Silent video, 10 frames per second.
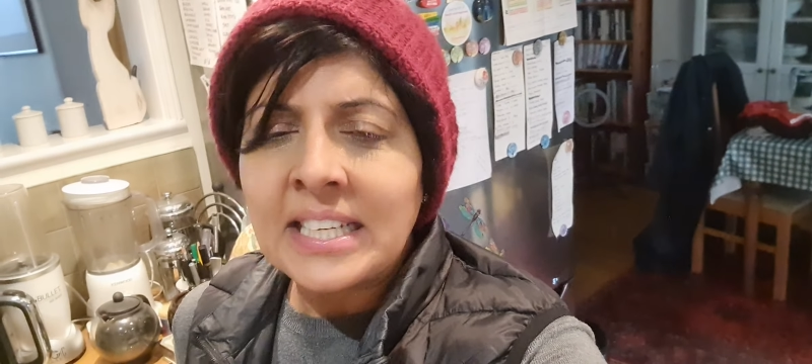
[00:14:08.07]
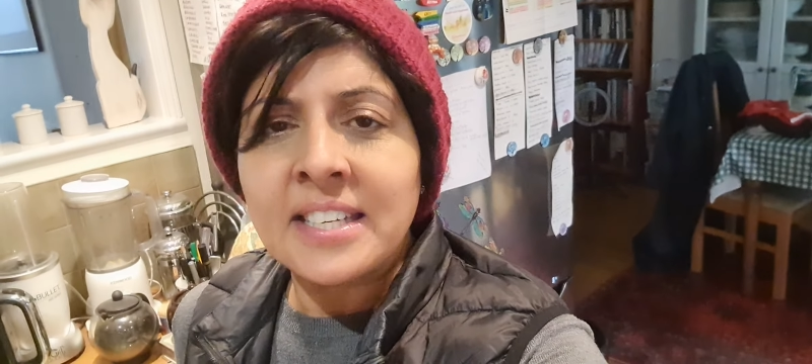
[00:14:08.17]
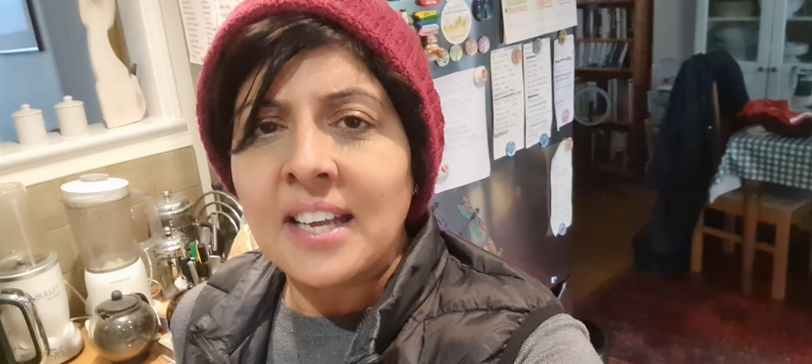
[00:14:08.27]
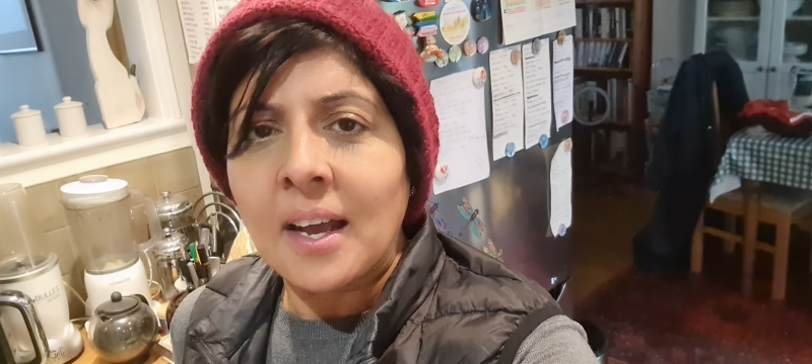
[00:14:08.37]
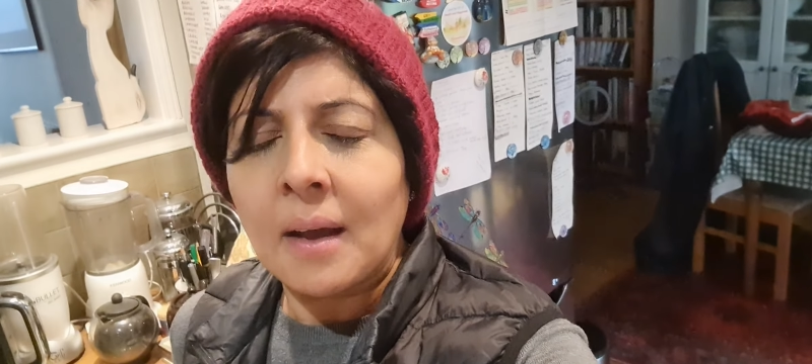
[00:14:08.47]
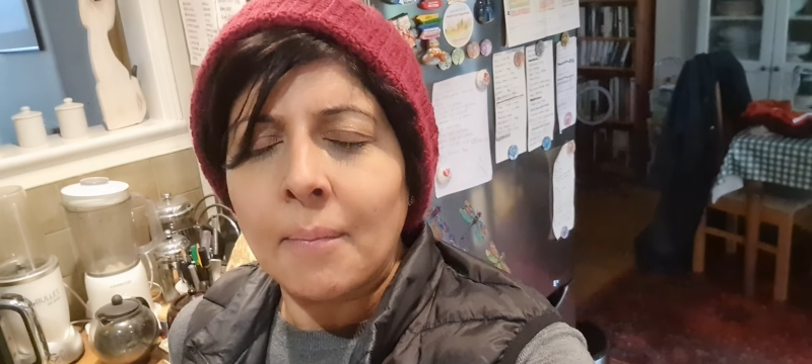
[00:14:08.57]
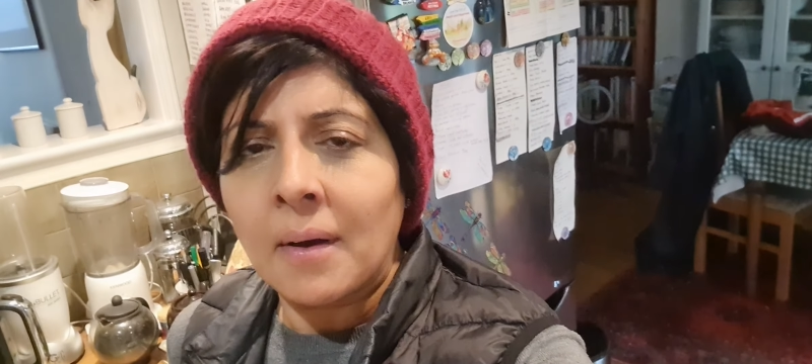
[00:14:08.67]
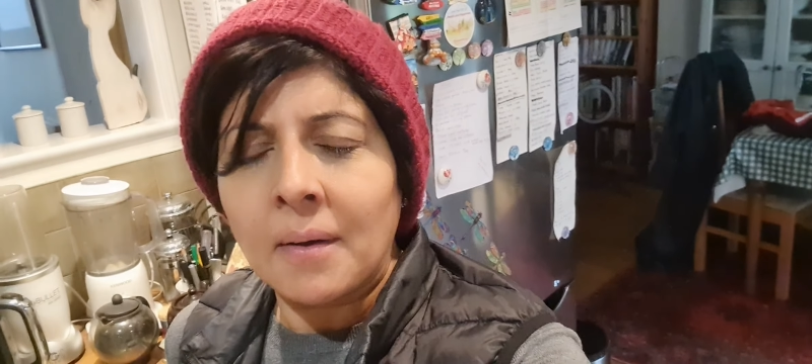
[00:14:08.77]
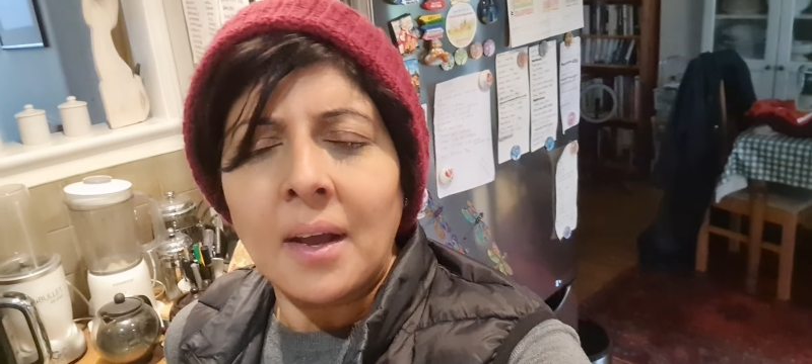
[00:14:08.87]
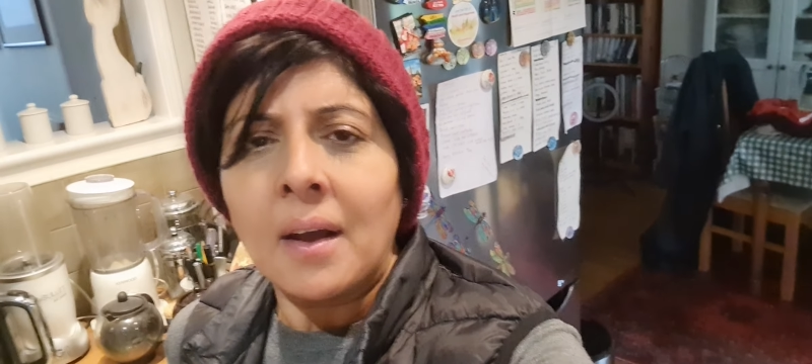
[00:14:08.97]

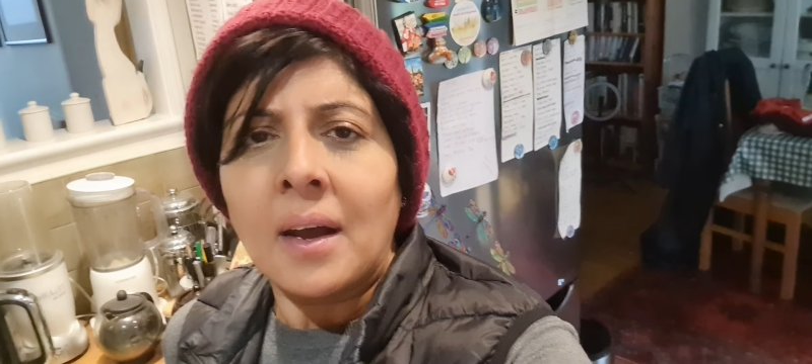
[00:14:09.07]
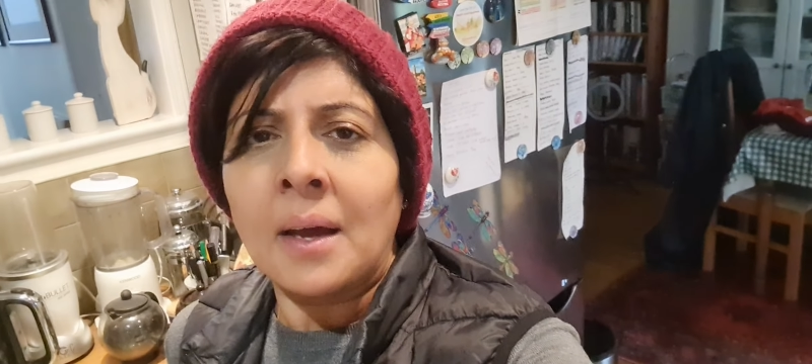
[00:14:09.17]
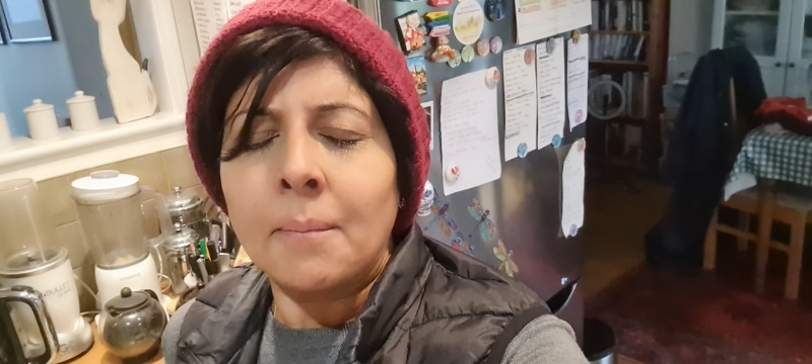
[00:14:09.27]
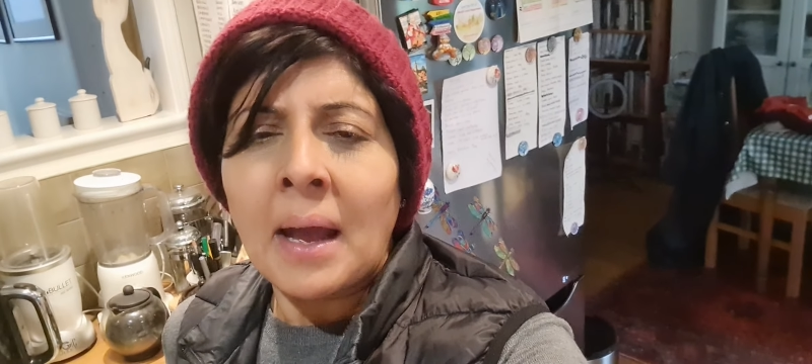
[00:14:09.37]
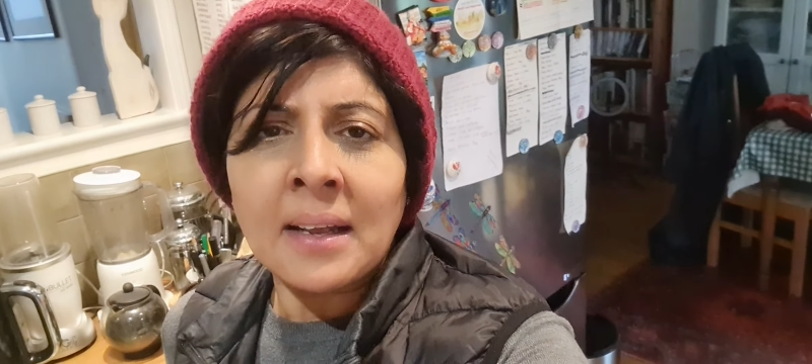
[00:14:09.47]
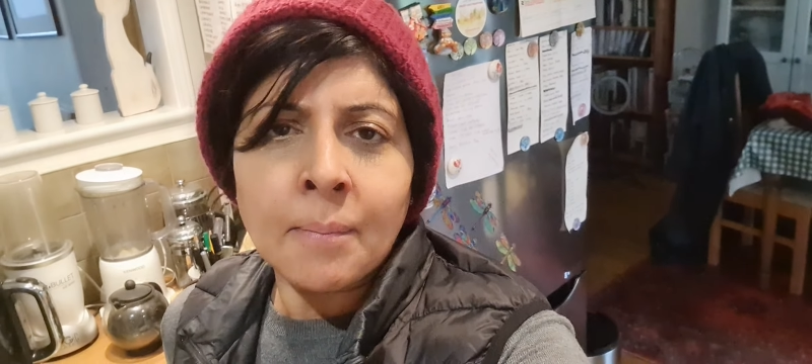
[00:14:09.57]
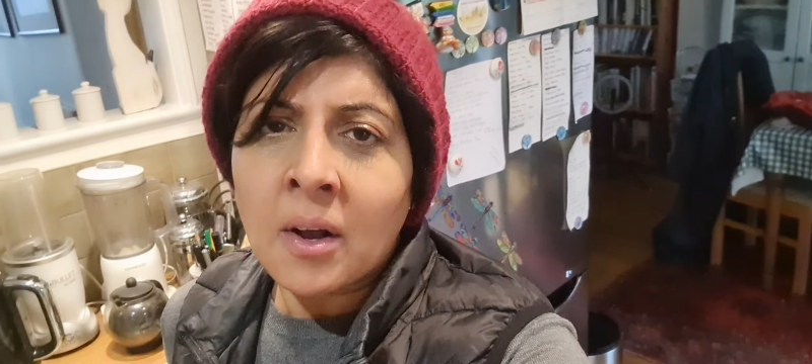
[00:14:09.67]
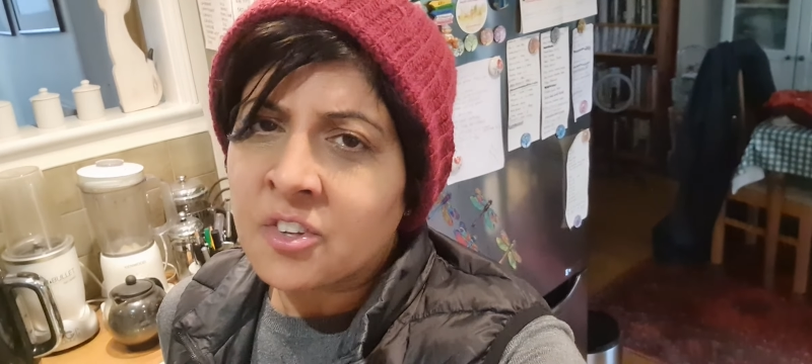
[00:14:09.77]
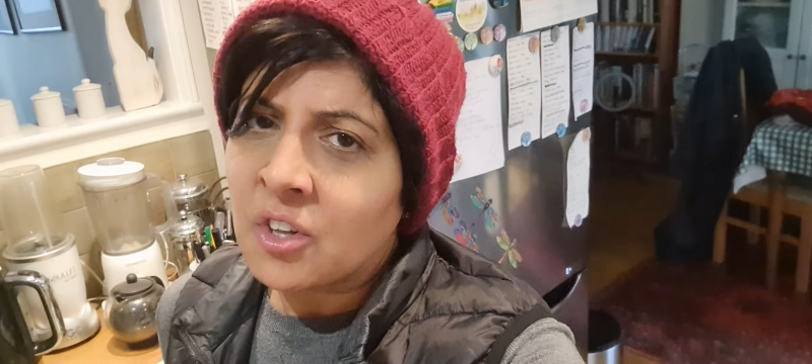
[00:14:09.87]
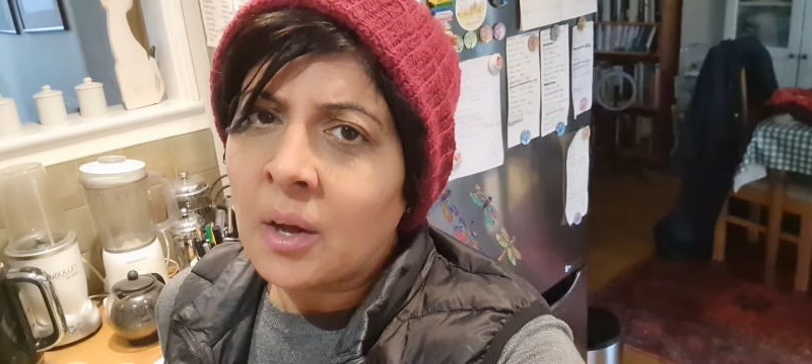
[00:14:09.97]
India and back in
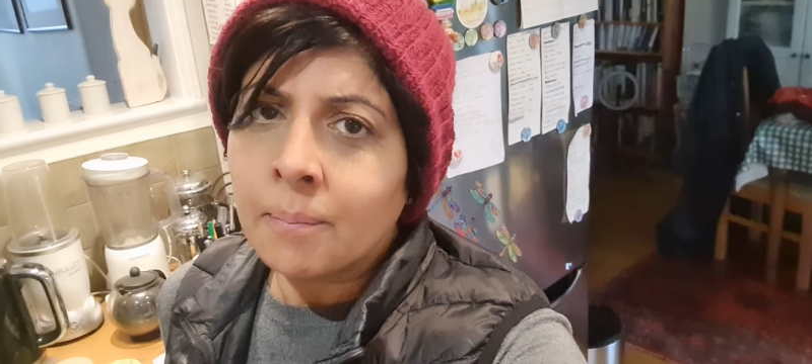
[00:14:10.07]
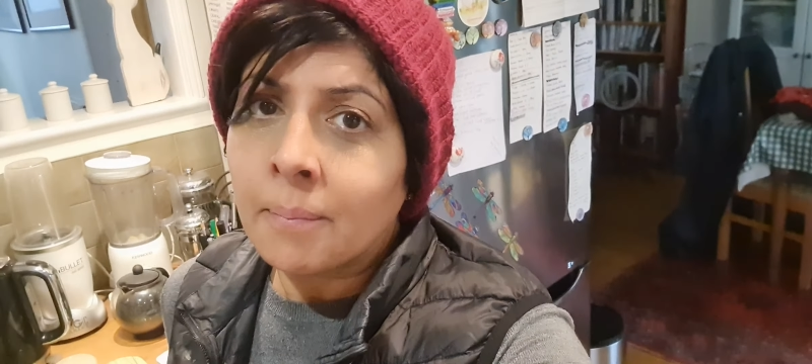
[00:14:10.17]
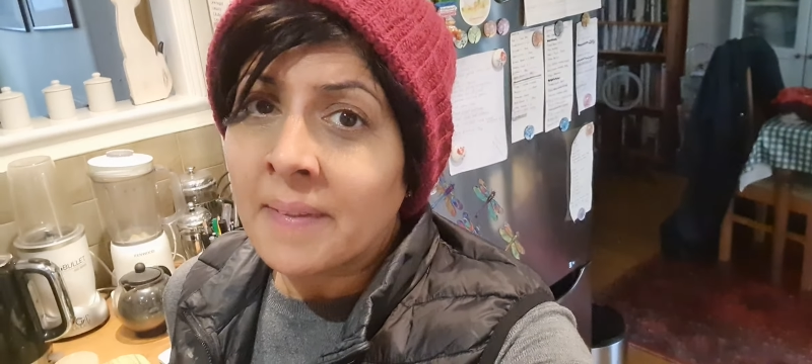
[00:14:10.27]
Pakistan,